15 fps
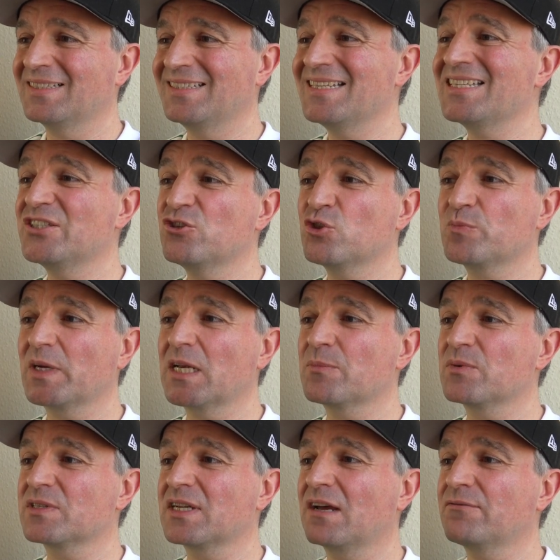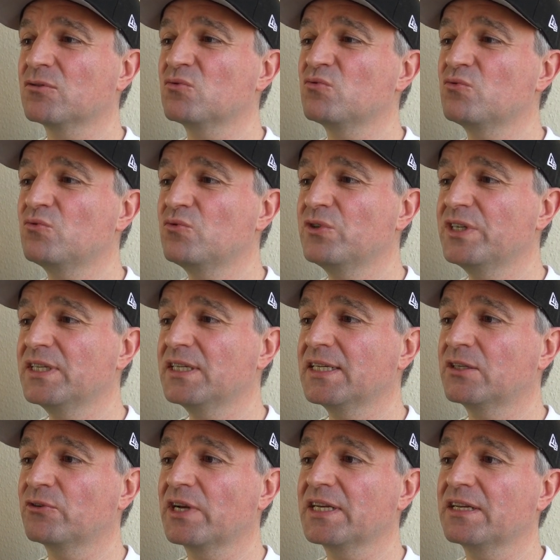These newspapers have a
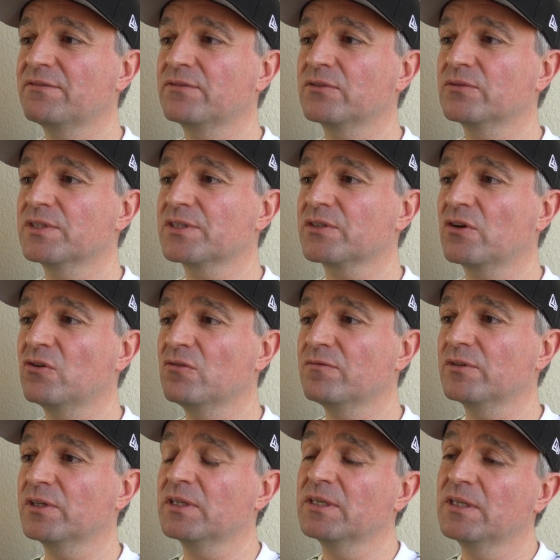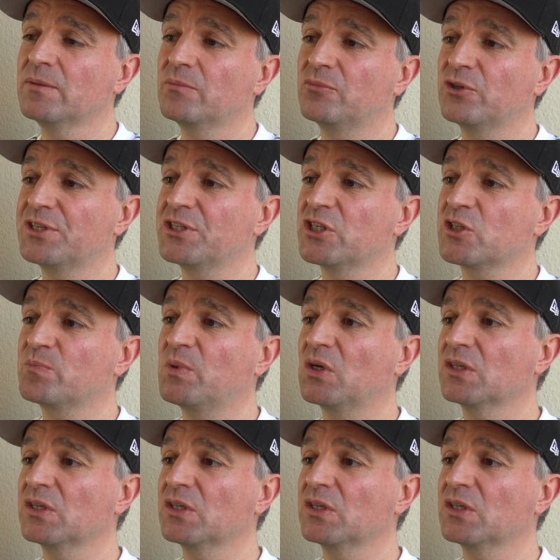really great influence over British